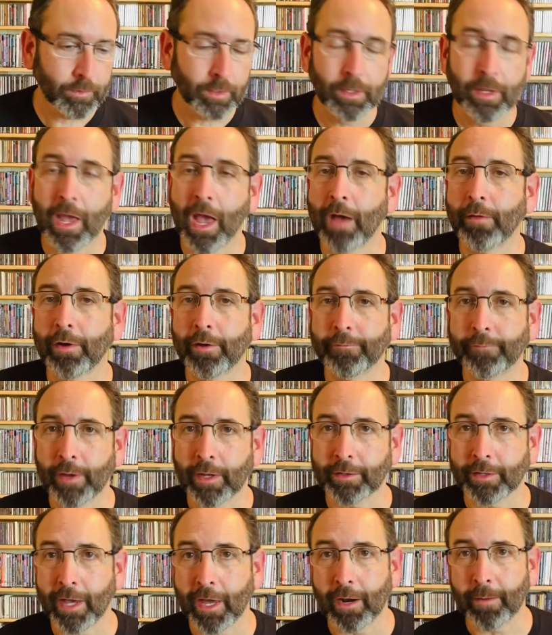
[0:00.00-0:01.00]
how I
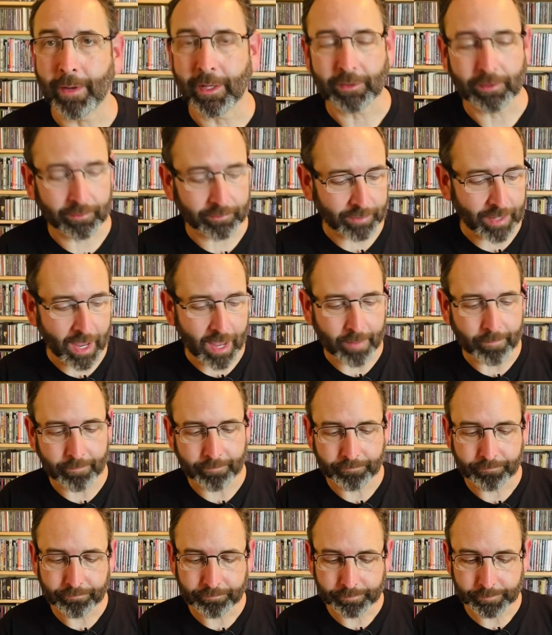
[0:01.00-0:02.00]
found out about this album,